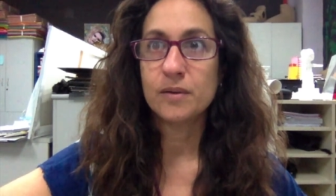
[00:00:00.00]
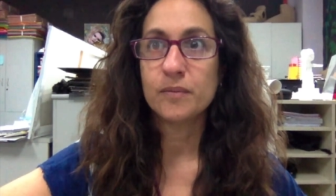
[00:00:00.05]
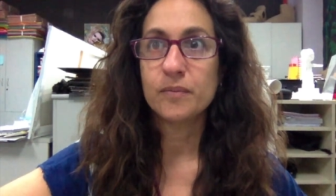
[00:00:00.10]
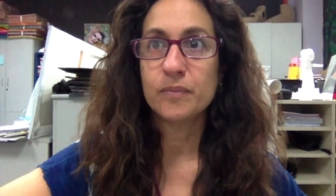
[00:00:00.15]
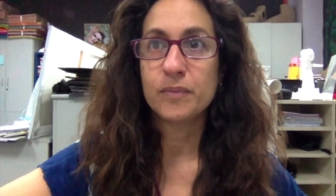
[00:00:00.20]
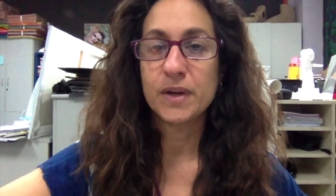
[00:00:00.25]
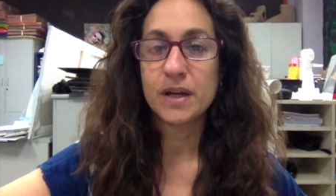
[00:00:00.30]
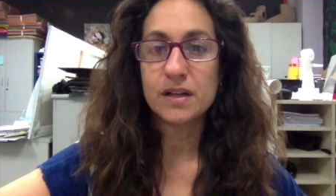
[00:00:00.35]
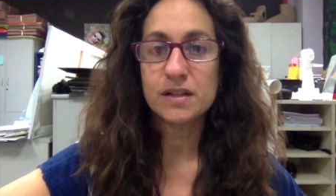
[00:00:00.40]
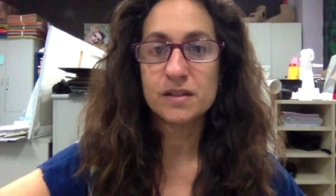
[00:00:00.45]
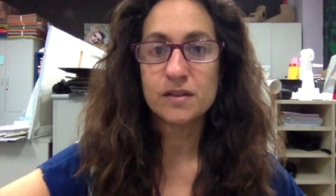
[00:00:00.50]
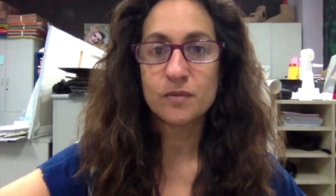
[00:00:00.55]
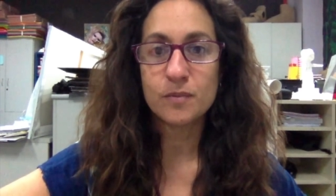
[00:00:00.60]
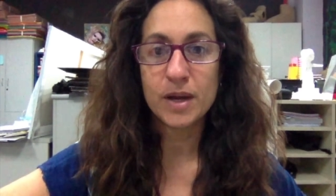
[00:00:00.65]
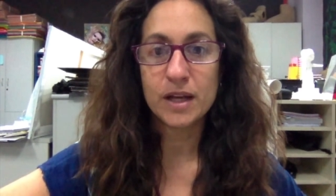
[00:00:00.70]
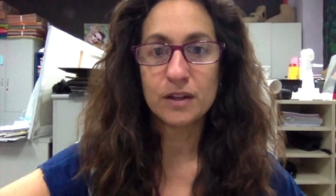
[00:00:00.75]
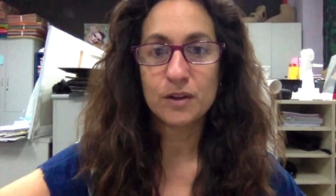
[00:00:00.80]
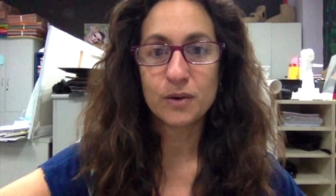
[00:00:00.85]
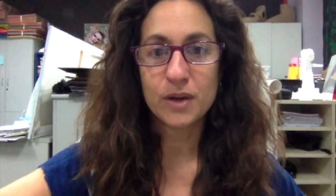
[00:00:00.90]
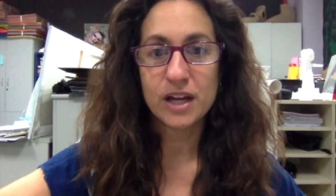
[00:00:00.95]
Because of my
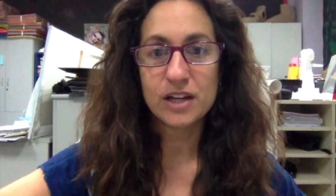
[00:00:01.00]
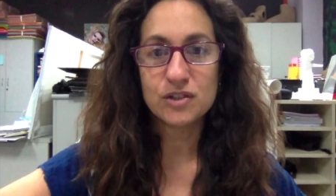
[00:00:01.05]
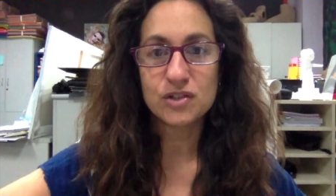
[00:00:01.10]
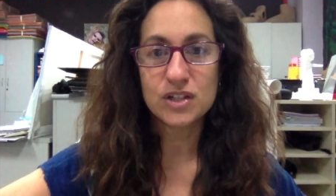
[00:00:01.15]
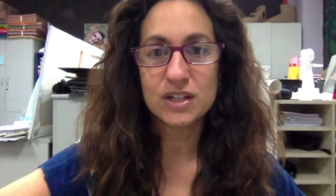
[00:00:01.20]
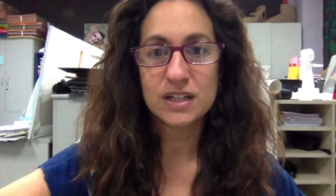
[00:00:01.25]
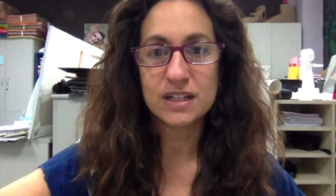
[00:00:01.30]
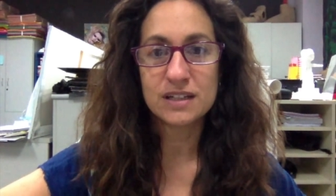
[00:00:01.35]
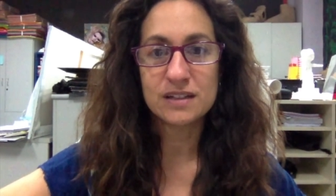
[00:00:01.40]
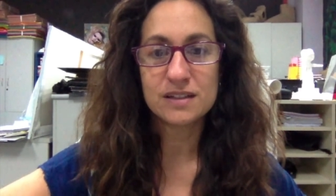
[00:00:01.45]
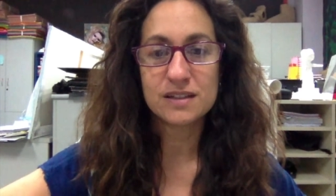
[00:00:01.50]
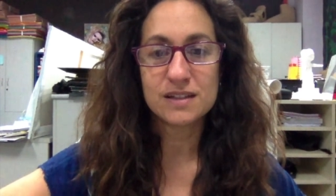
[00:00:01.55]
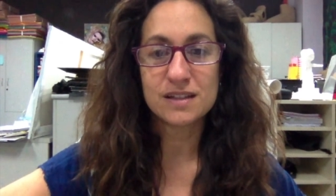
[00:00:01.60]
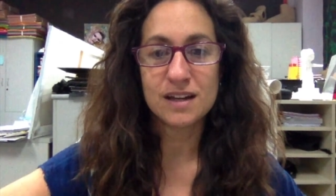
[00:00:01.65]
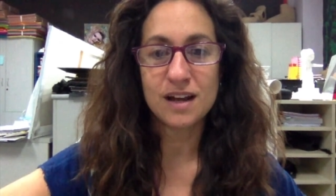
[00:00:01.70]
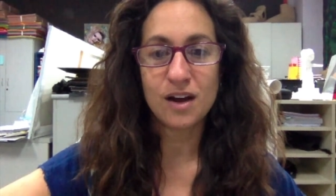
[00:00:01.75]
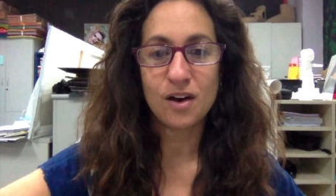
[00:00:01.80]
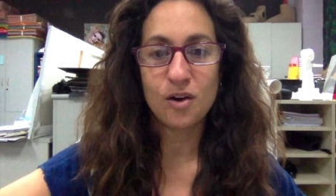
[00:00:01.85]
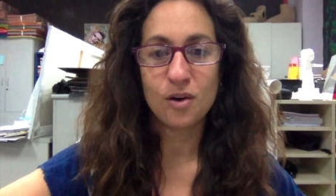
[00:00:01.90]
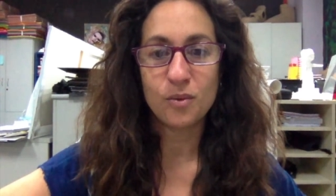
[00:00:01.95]
location, it's
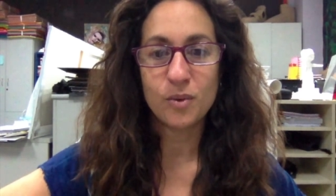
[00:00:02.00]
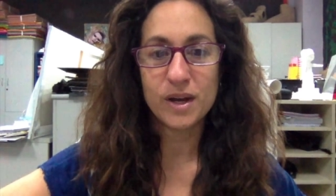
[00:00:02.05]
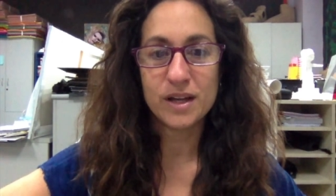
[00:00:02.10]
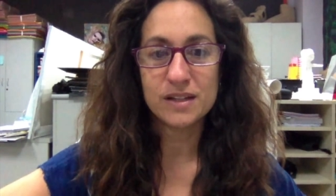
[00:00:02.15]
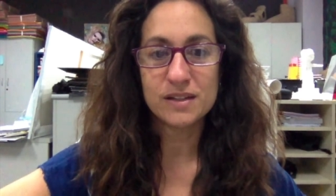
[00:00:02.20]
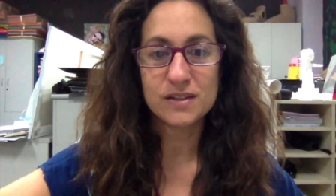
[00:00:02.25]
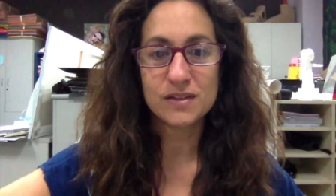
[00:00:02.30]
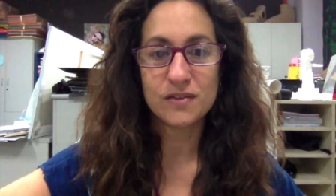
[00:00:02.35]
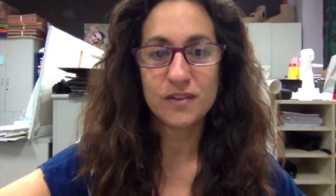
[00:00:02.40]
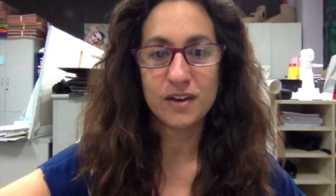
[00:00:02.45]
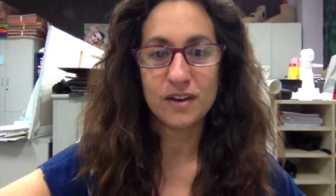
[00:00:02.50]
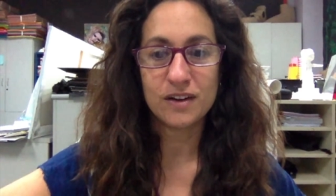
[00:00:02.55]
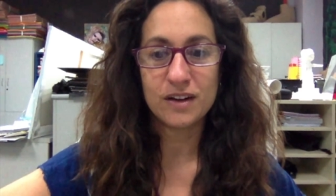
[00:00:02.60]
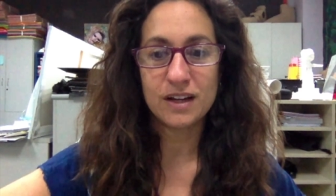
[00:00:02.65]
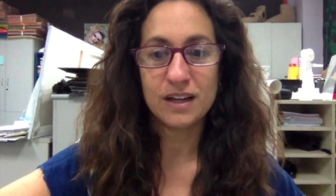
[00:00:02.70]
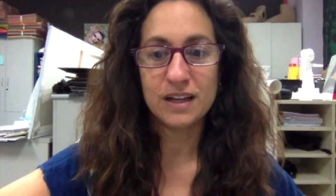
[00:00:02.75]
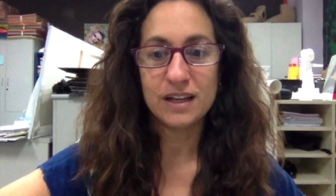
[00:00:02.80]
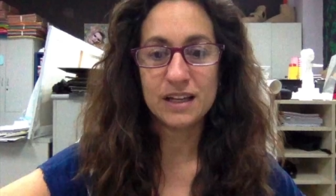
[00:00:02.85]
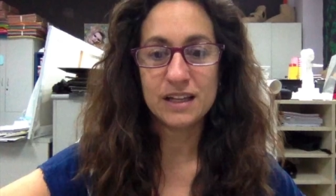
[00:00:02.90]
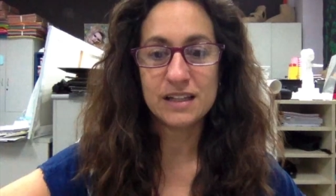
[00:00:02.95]
not always
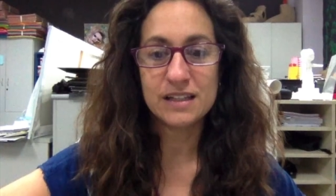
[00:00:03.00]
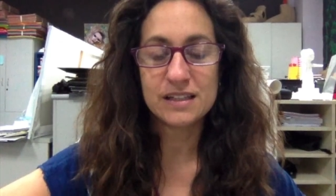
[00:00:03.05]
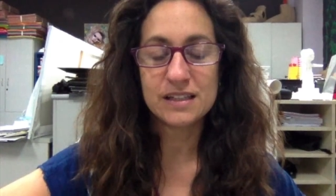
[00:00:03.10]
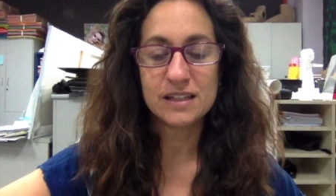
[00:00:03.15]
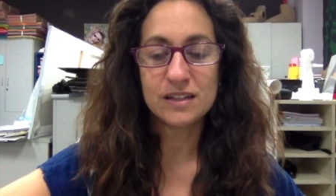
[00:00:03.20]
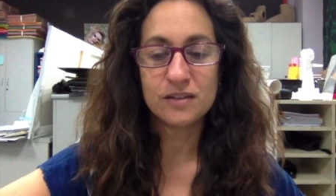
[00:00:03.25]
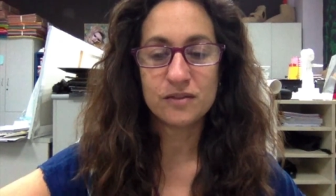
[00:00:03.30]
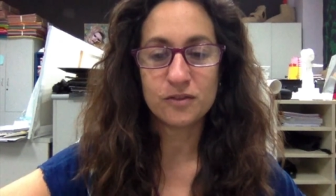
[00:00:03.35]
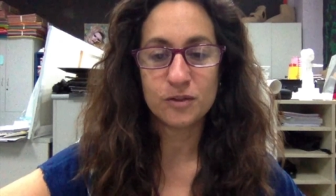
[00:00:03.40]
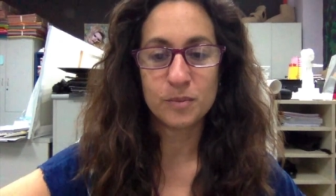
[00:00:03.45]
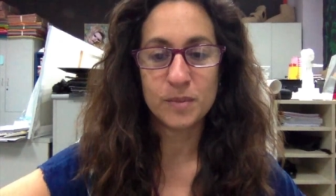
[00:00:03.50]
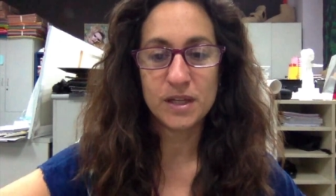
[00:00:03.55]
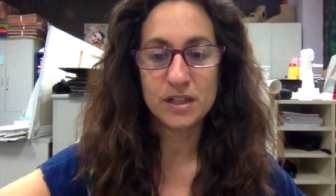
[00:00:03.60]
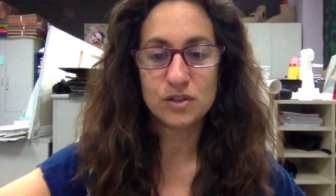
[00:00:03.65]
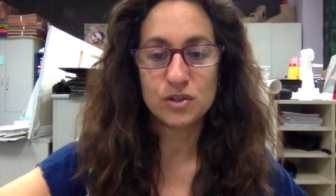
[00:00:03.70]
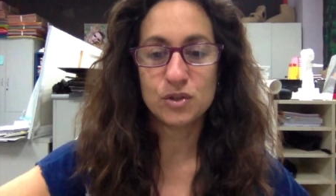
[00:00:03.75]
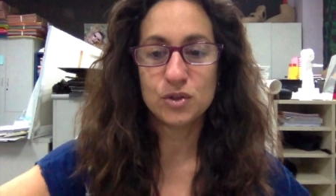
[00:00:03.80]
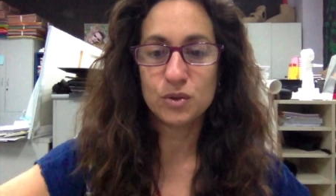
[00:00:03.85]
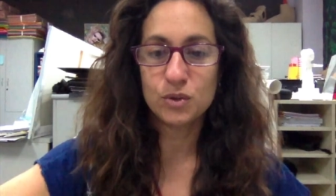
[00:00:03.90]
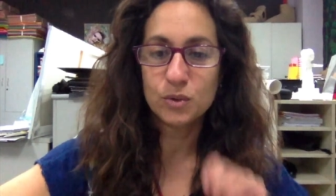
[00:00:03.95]
very easy for me
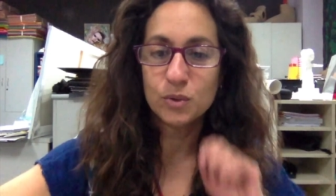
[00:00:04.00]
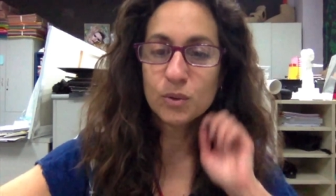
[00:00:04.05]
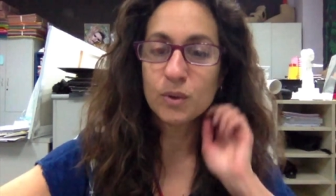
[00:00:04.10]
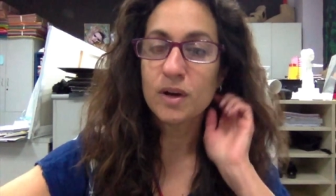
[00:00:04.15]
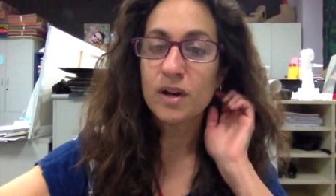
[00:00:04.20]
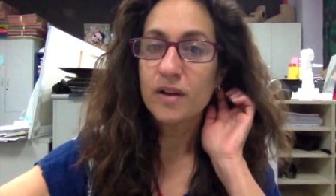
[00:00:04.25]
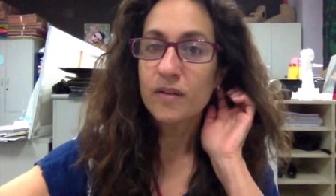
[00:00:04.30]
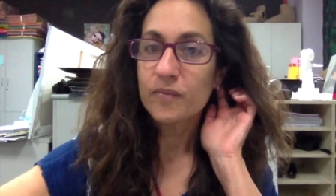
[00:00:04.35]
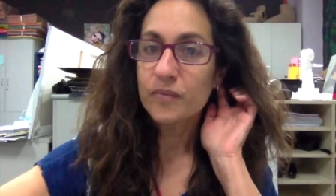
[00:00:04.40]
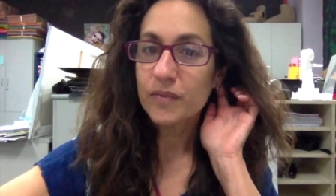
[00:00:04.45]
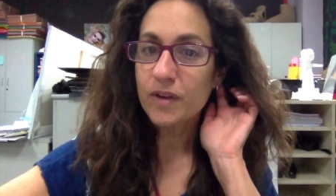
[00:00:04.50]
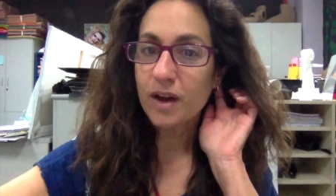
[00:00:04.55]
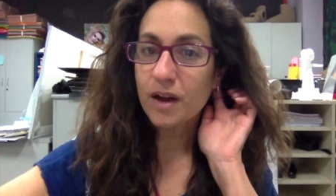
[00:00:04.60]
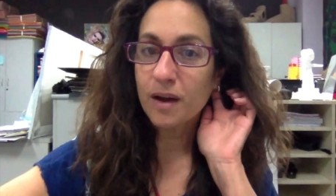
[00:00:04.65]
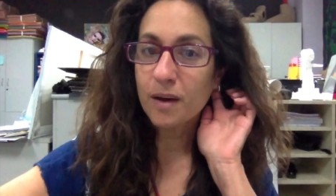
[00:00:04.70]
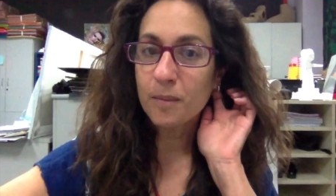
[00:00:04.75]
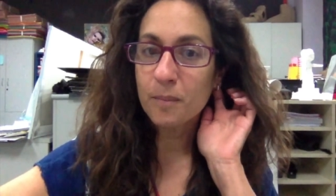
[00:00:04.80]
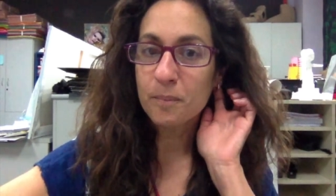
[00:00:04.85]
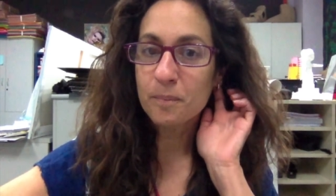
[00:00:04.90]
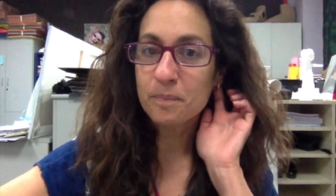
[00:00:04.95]
to
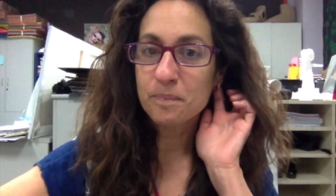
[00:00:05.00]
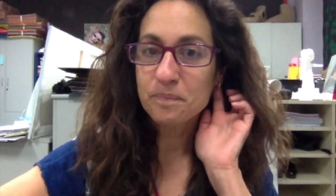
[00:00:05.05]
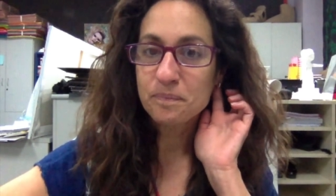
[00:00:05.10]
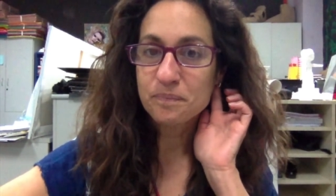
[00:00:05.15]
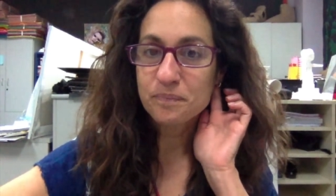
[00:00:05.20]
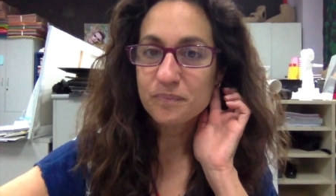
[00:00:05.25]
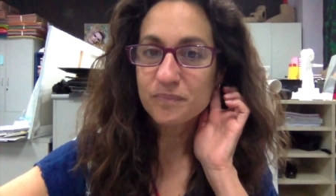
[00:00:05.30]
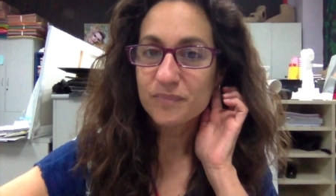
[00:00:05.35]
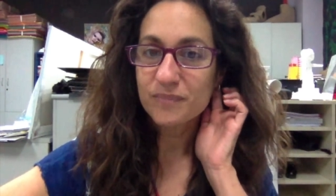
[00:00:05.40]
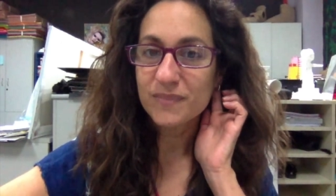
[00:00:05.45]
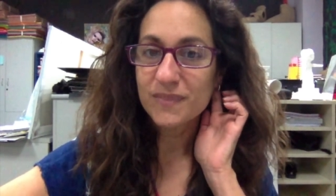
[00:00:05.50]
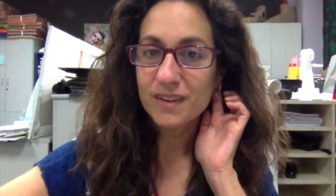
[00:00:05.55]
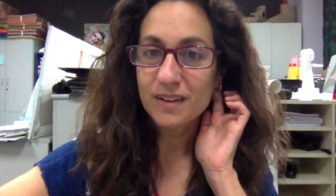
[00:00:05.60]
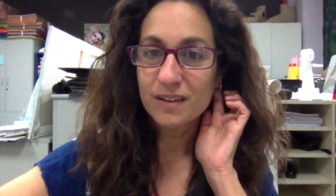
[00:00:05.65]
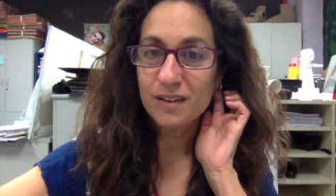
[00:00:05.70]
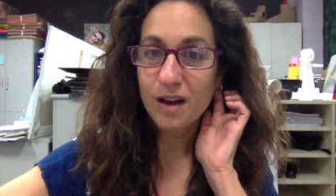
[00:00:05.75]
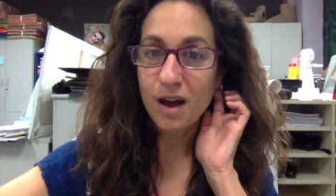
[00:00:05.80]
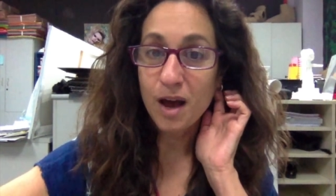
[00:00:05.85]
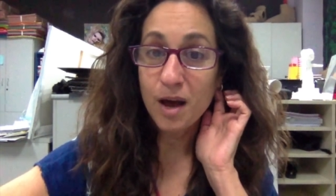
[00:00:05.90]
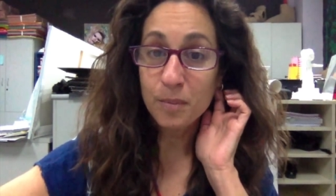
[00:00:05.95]

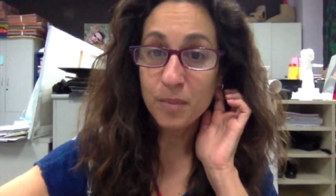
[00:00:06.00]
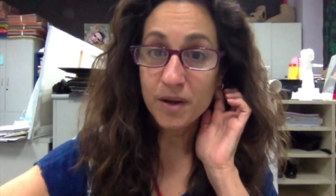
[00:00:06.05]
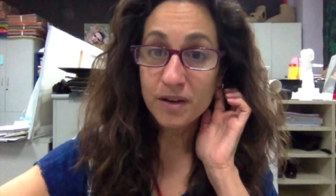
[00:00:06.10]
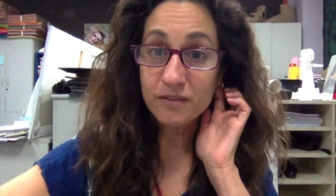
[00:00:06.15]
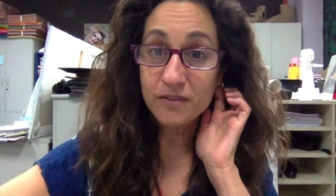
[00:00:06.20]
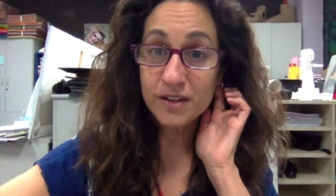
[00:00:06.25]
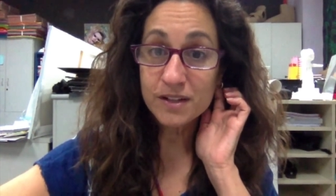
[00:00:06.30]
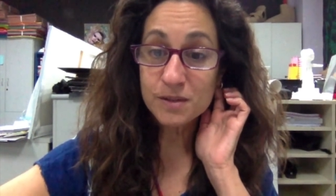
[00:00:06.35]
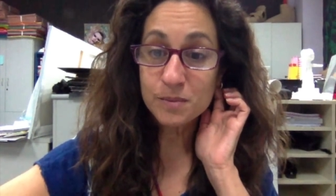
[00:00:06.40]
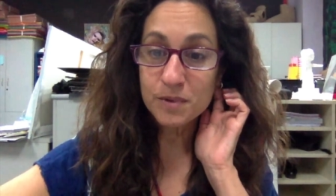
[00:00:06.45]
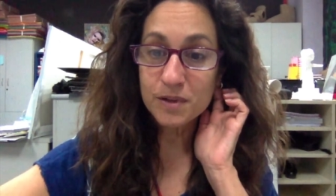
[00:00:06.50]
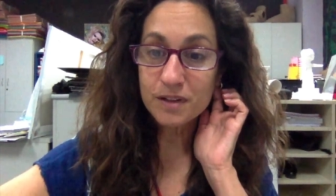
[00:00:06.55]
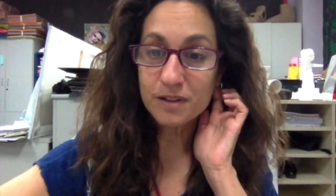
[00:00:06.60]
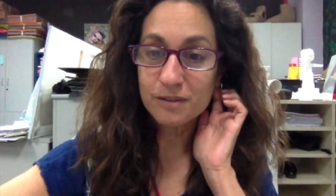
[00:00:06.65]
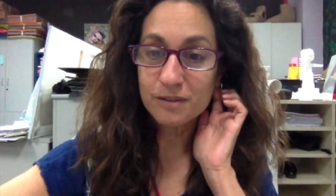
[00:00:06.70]
hop on Facebook,